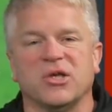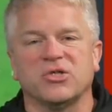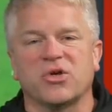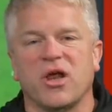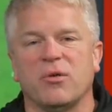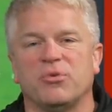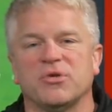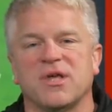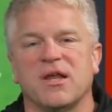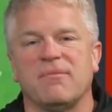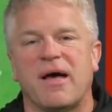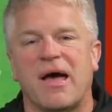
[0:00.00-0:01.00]
Illustrated,
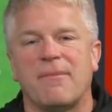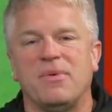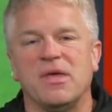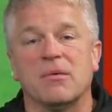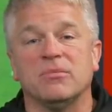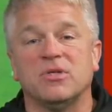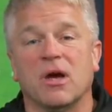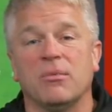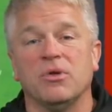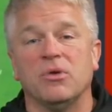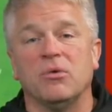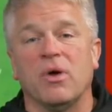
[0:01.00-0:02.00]
presented by
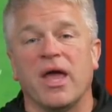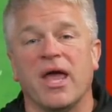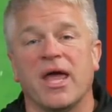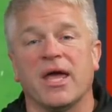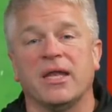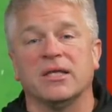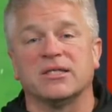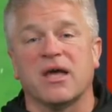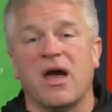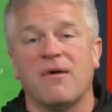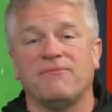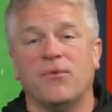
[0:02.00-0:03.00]
BMW, and it's
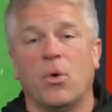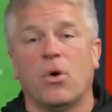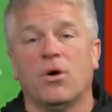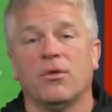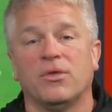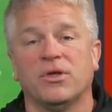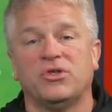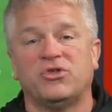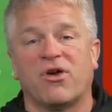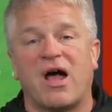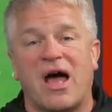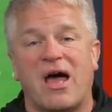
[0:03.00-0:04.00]
time for the
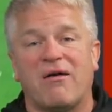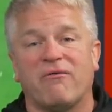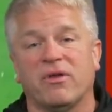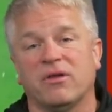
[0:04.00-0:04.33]
drive.